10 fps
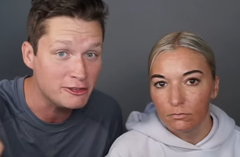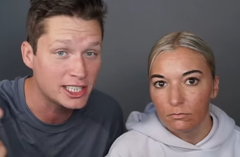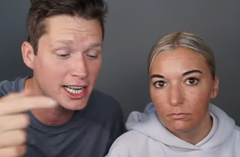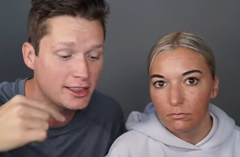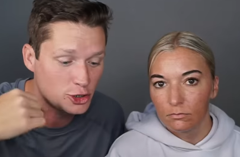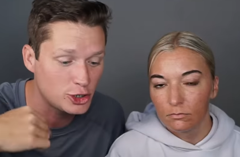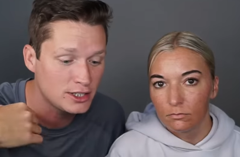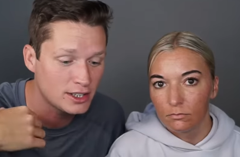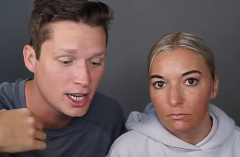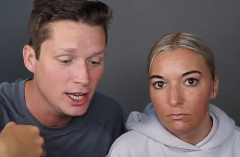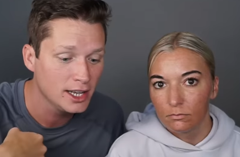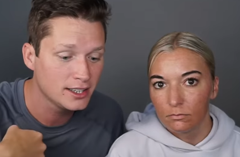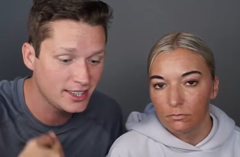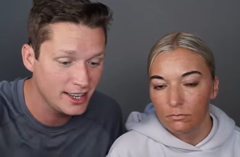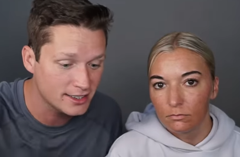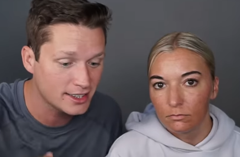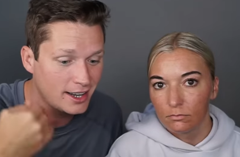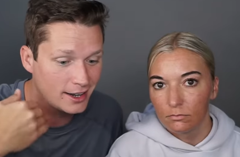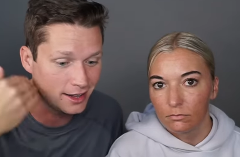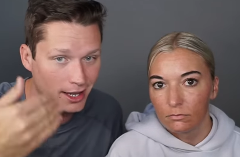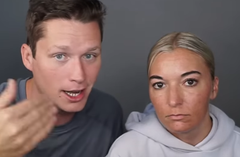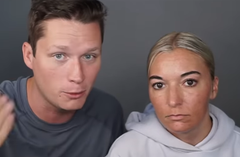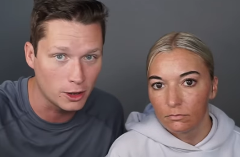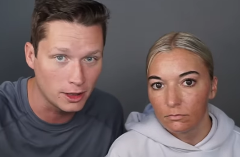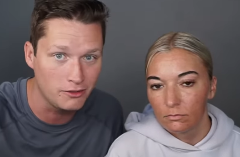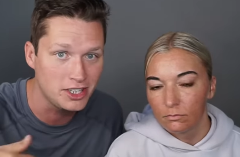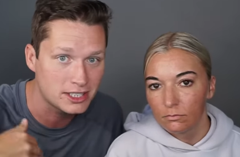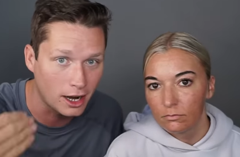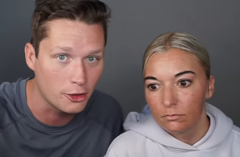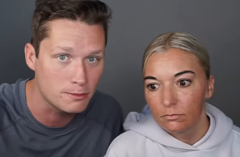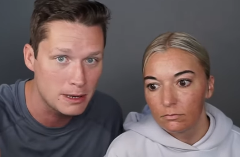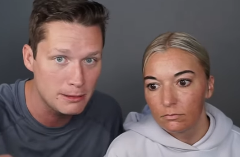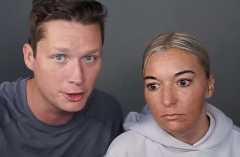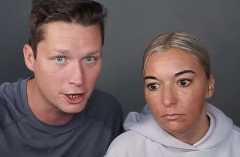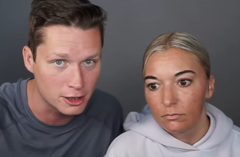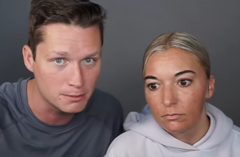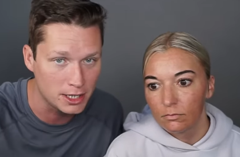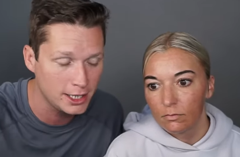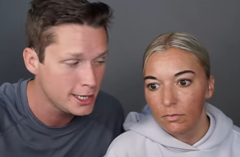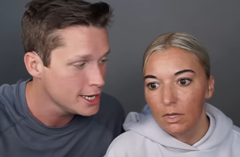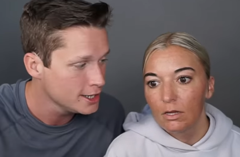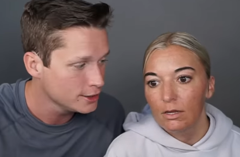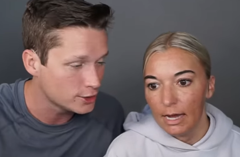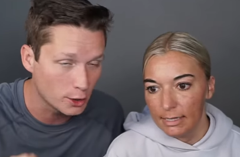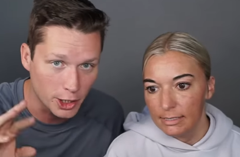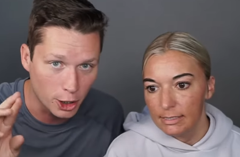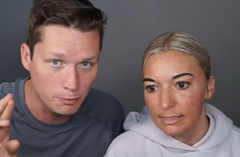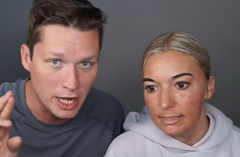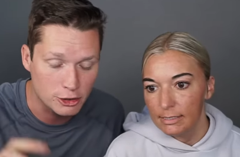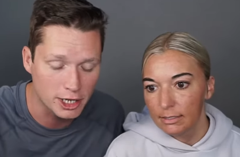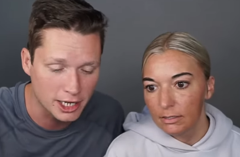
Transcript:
Speaker 1: said that she's since gotten a lot more lovey to other people that aren't me. Yes. So we hope that trend